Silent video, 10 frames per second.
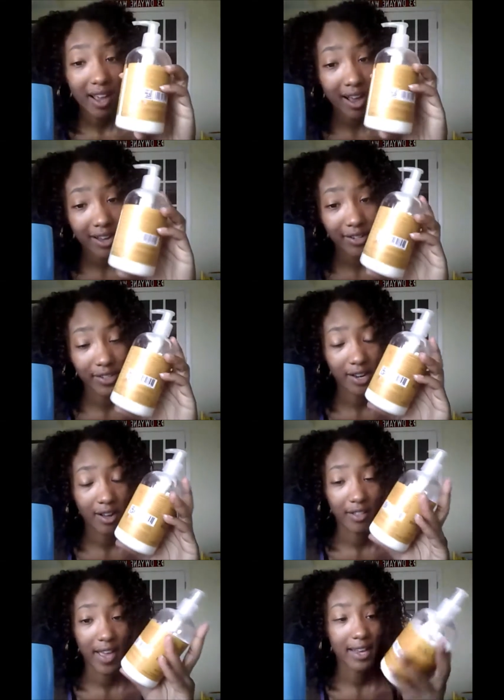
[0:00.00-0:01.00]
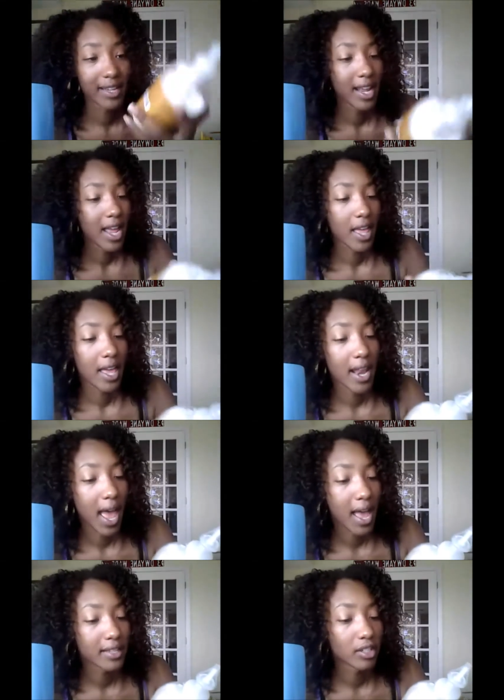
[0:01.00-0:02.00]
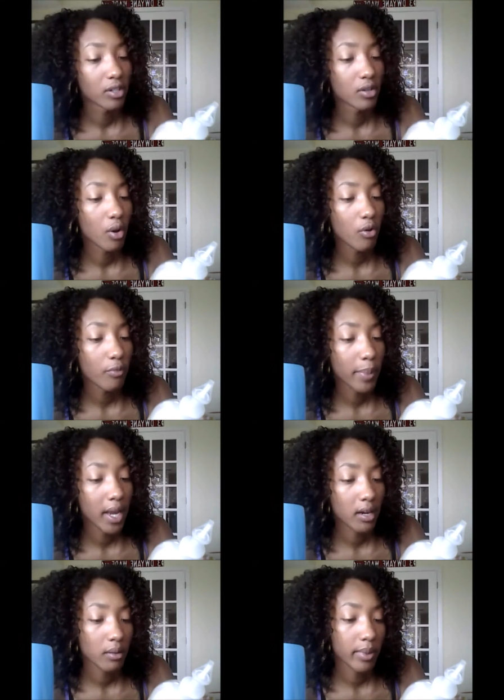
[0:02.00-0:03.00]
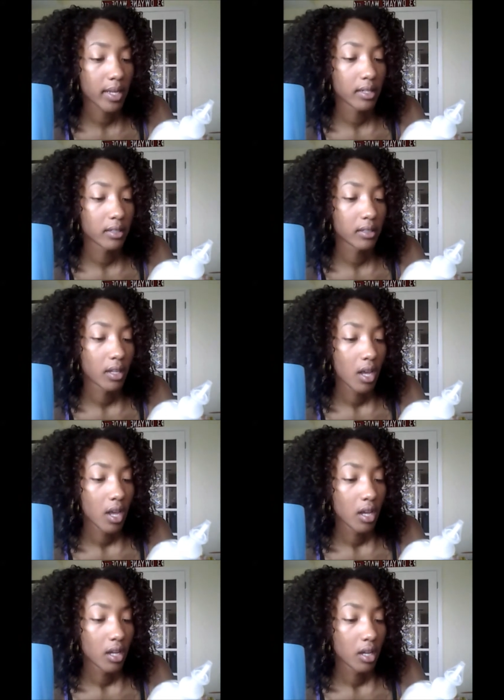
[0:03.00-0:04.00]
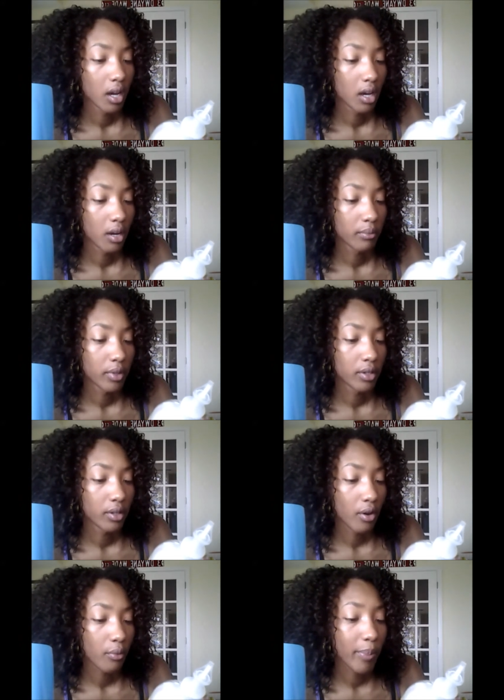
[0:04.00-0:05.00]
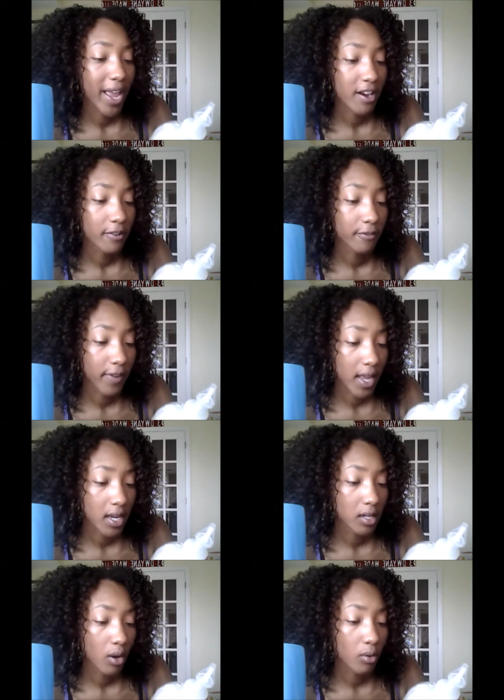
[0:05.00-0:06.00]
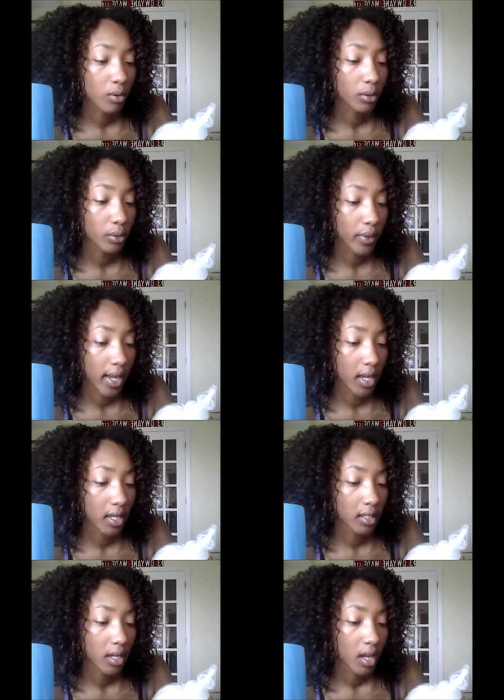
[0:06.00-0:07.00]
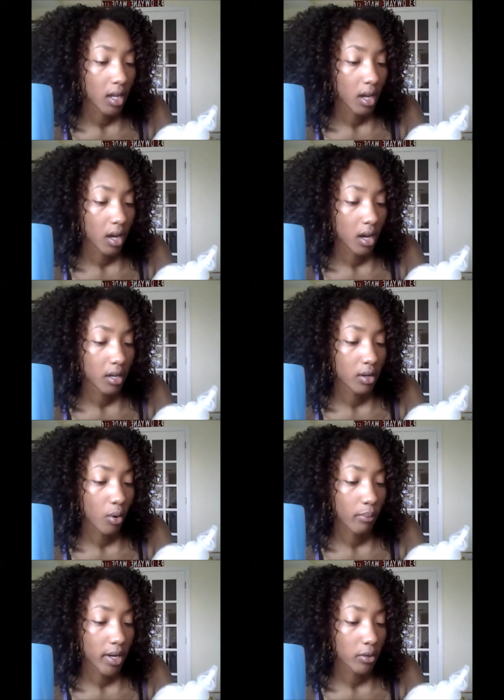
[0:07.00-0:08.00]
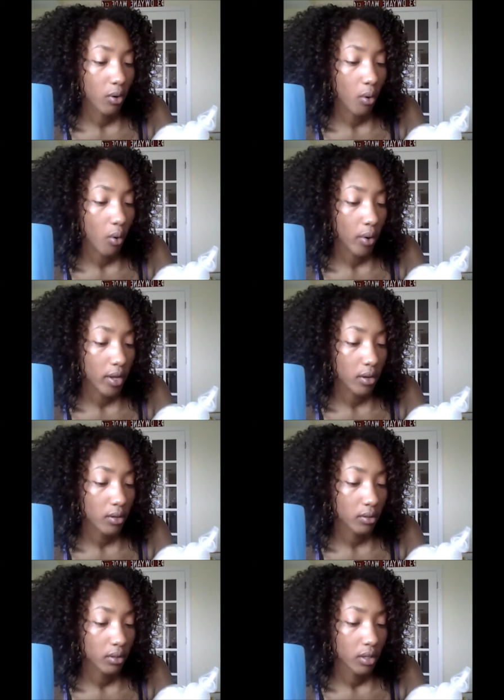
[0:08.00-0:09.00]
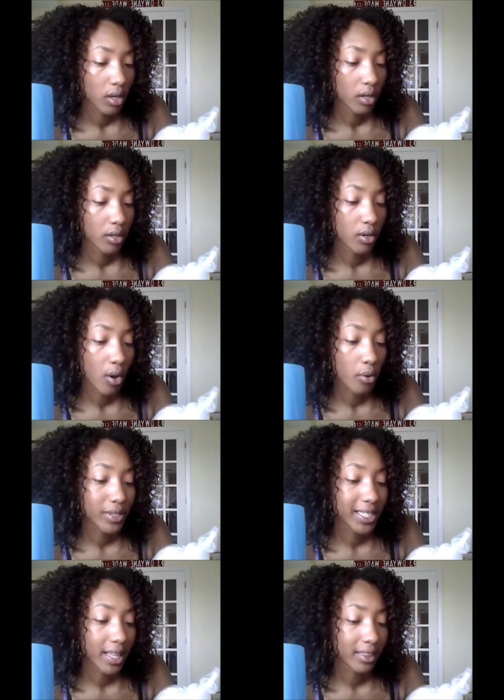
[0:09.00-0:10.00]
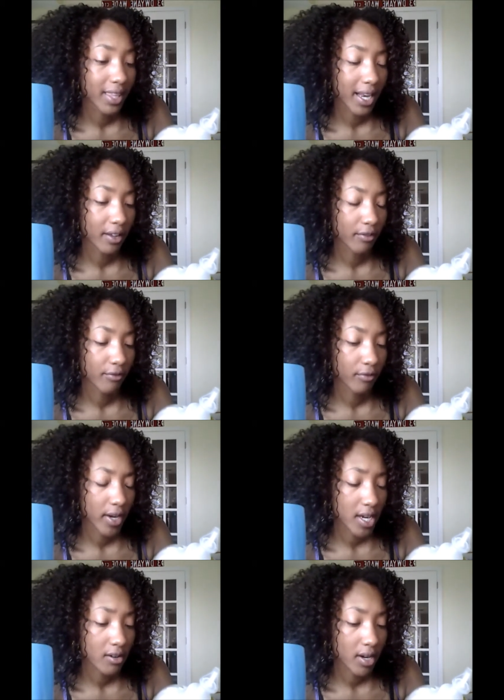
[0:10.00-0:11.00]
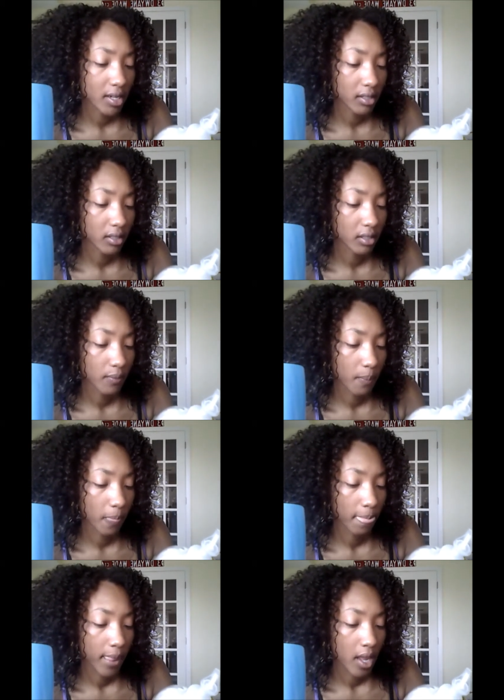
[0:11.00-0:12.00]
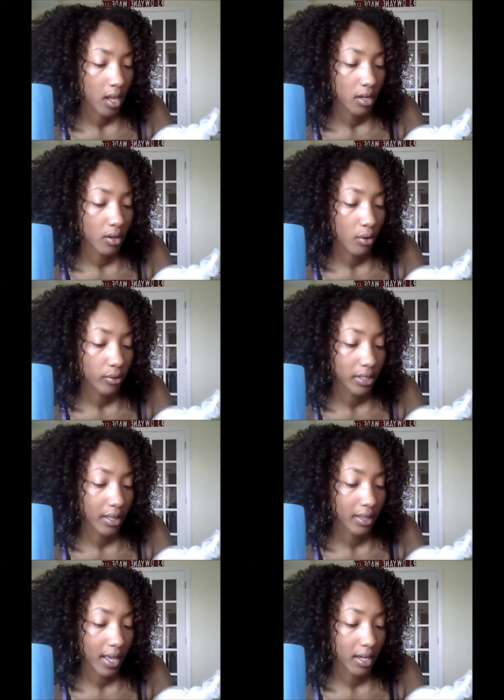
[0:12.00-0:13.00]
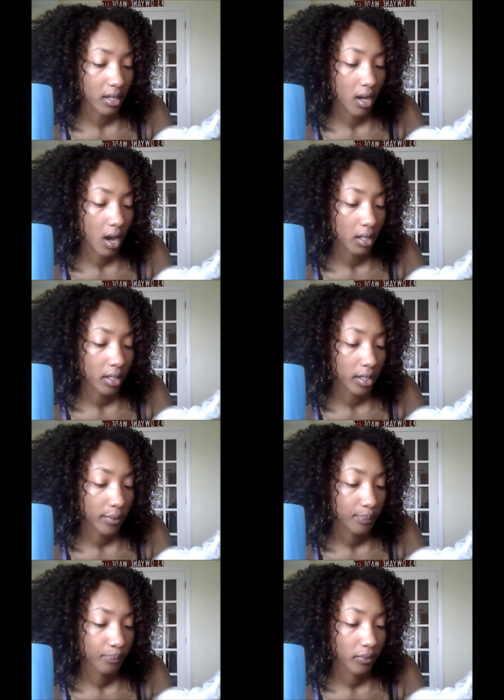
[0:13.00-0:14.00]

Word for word: I understand all that. It has no parabens, um, no paraffin, no gluten, no mineral oil, no synthetic fragrance, no synthetic color